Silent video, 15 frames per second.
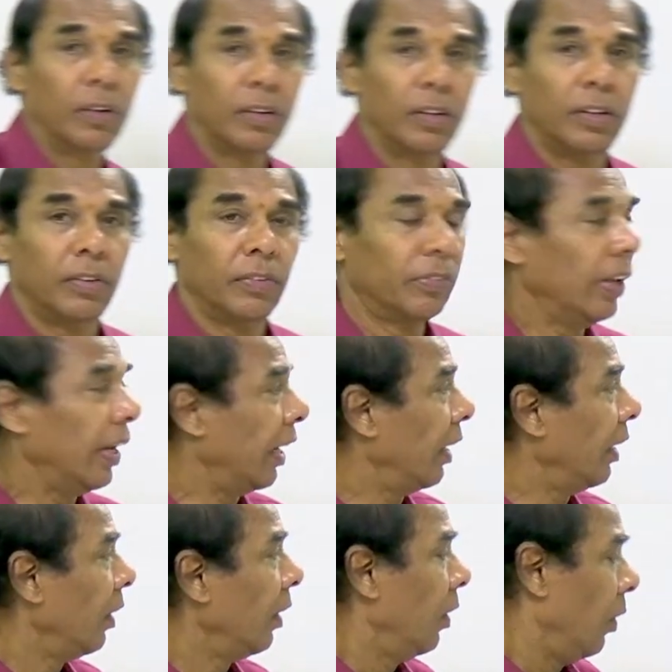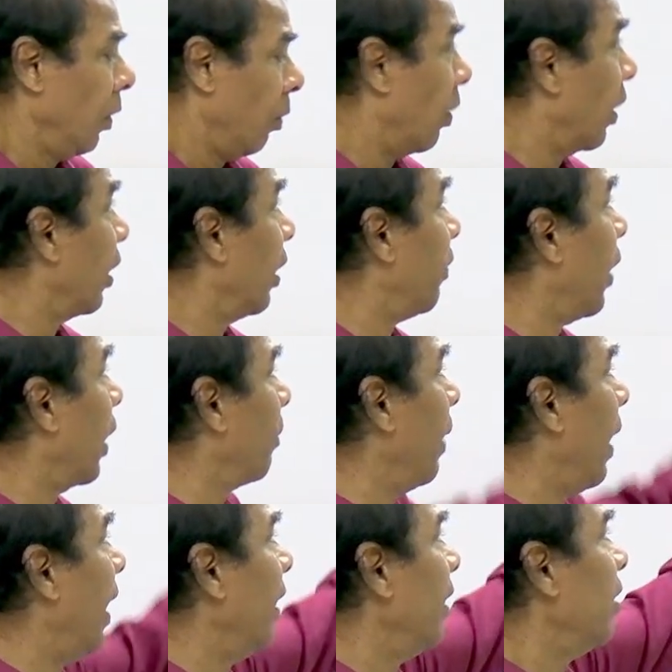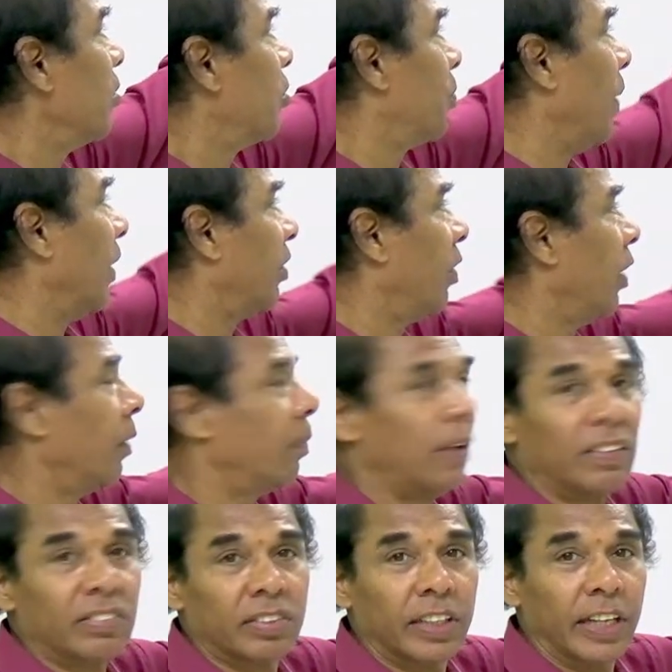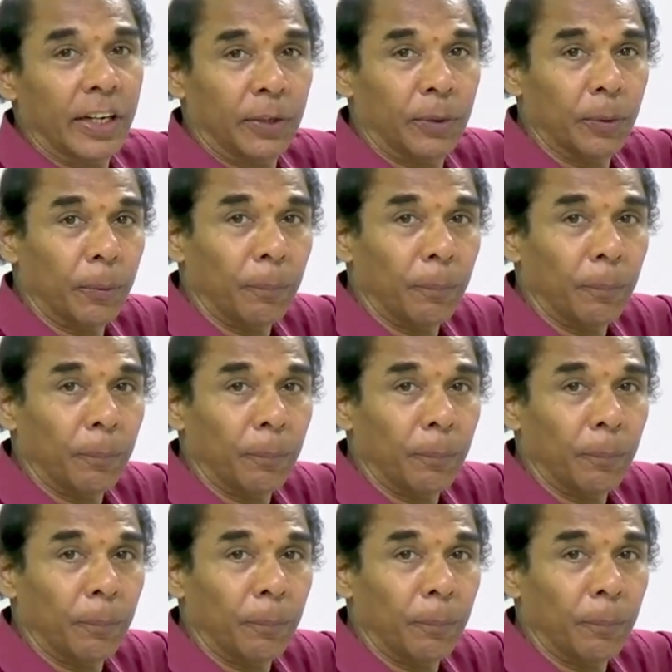See, what is the formula? Special verb plus negative.